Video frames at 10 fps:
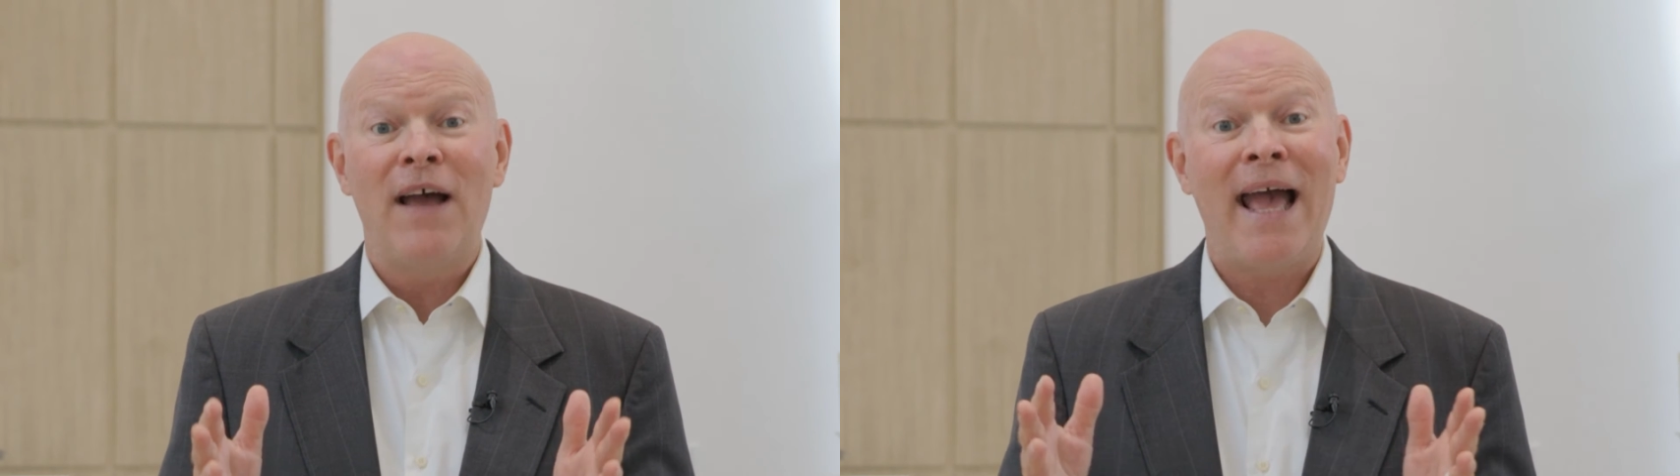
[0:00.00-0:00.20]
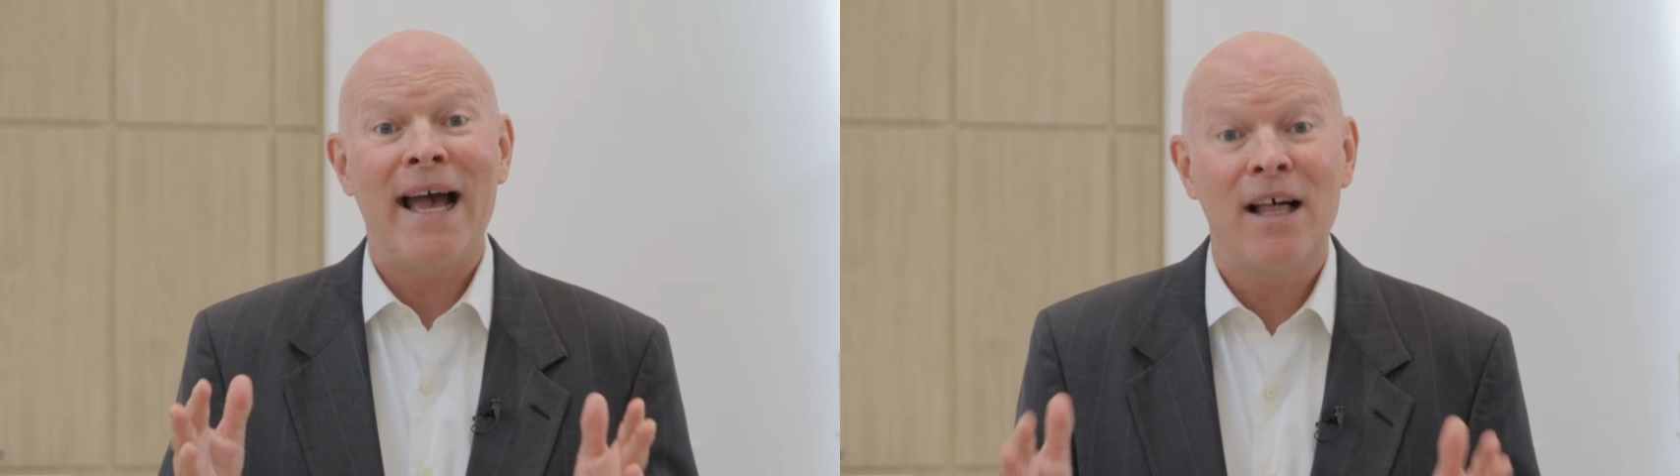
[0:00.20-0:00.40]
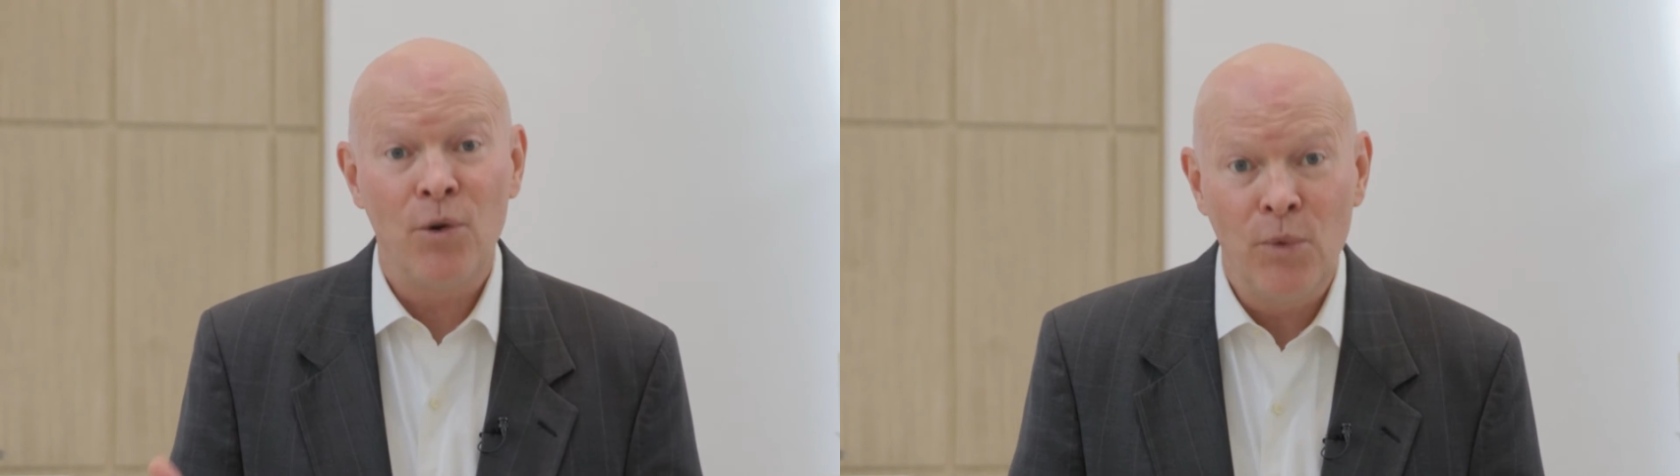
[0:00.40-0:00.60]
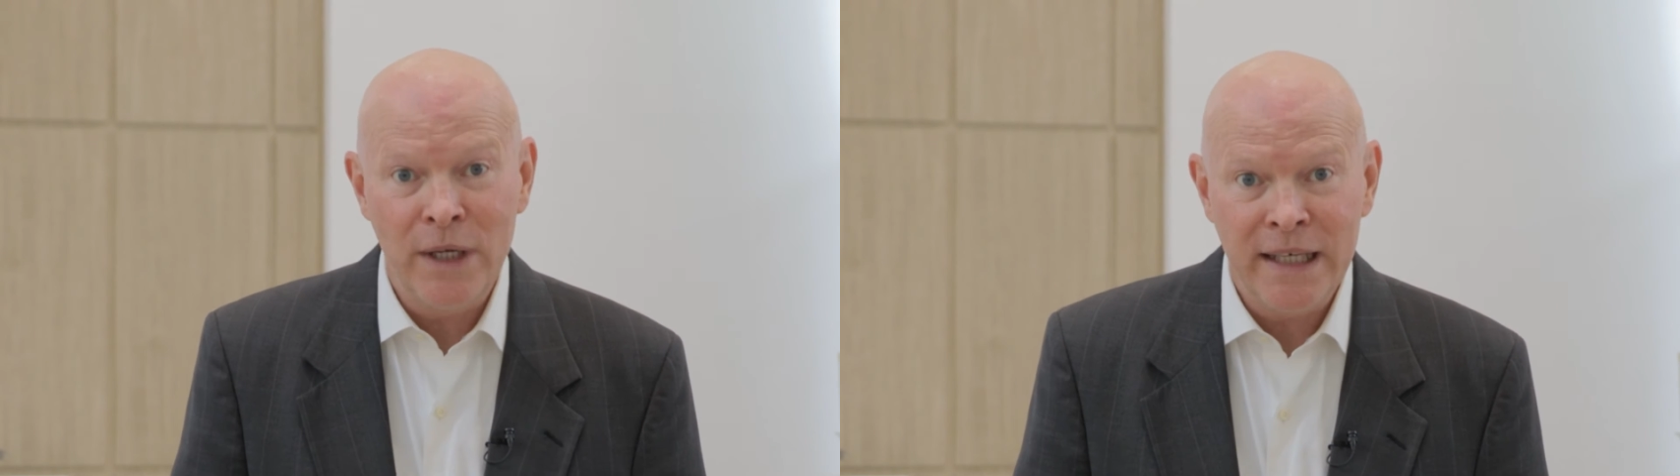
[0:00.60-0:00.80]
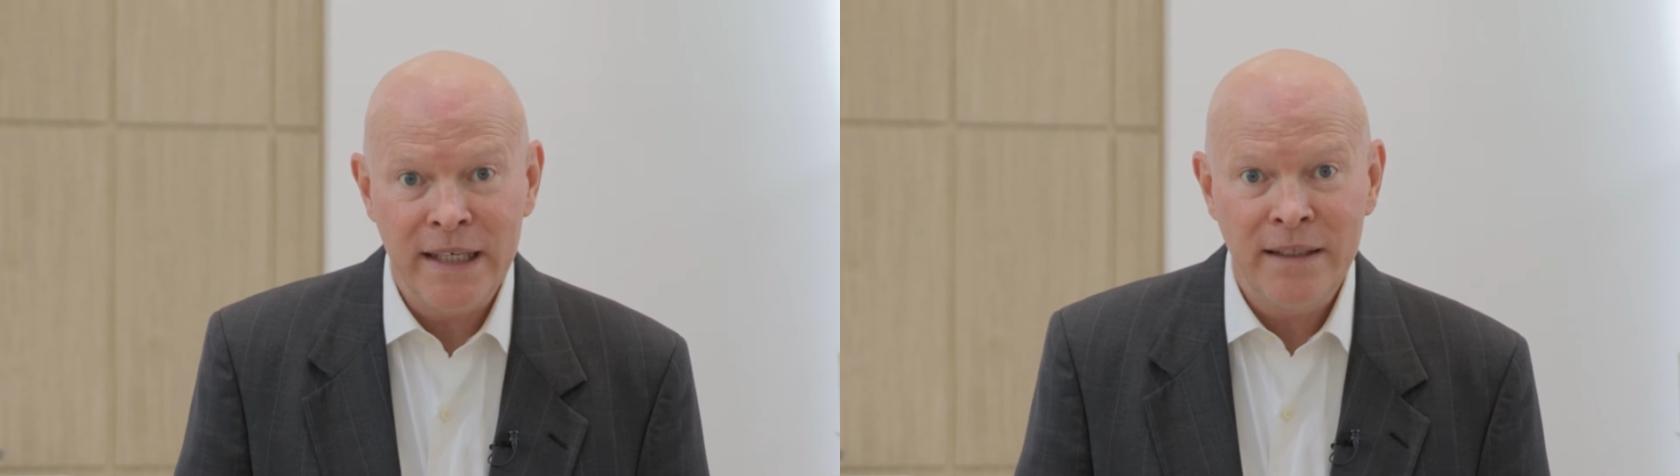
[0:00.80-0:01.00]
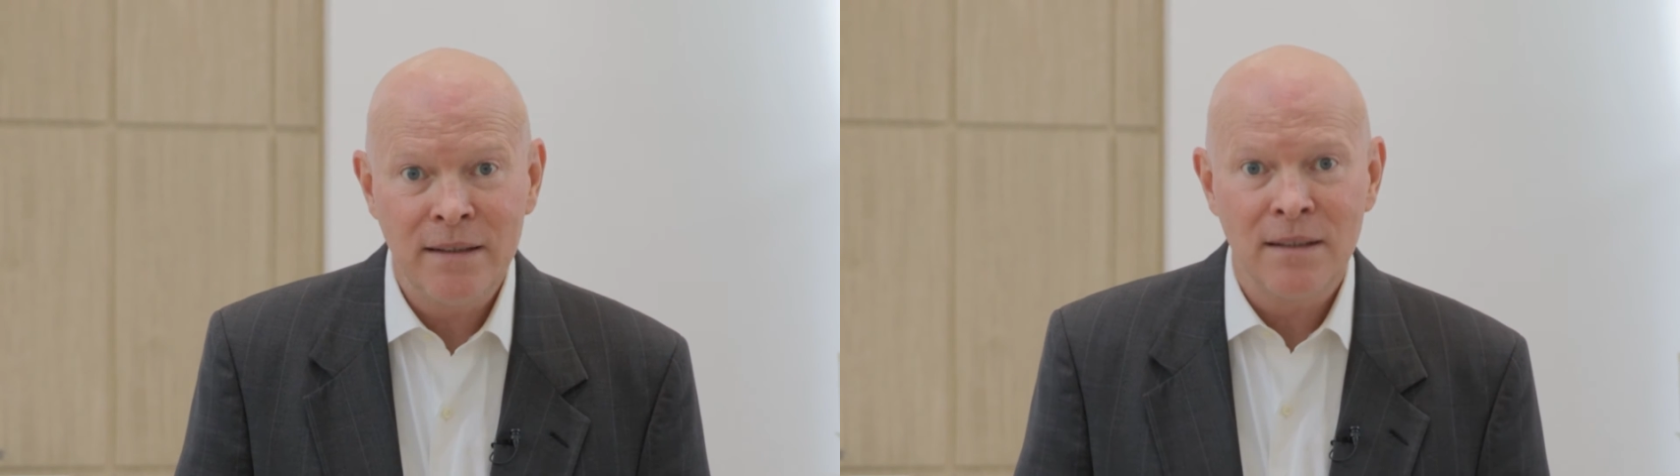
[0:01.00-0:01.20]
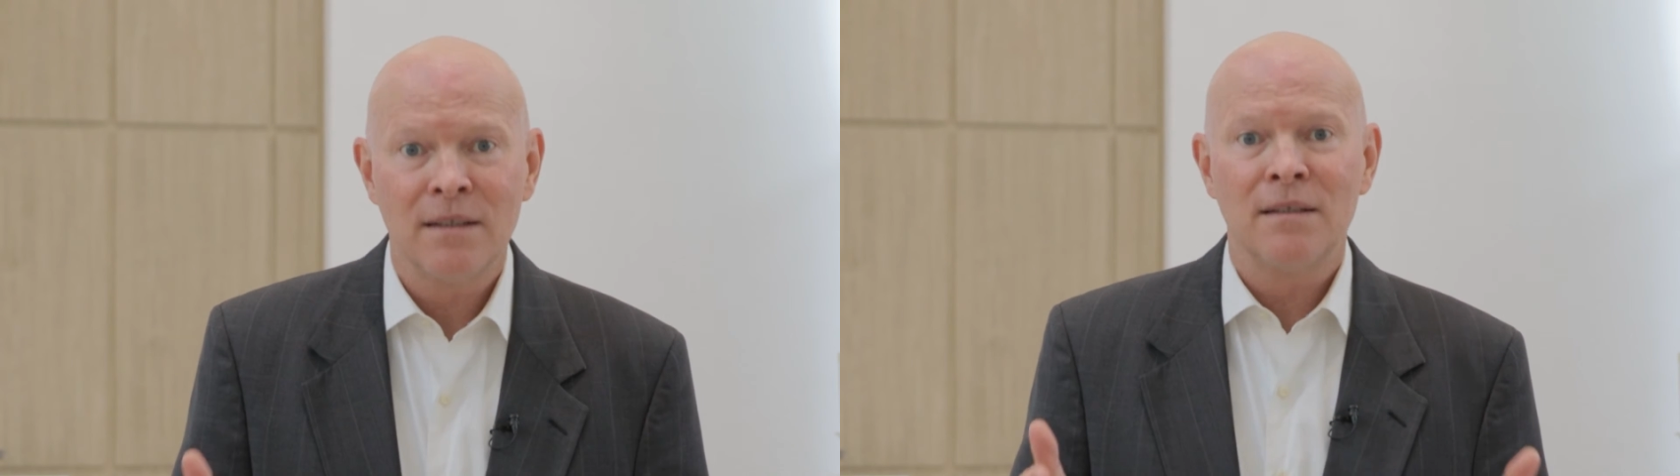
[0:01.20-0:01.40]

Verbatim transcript: Halloween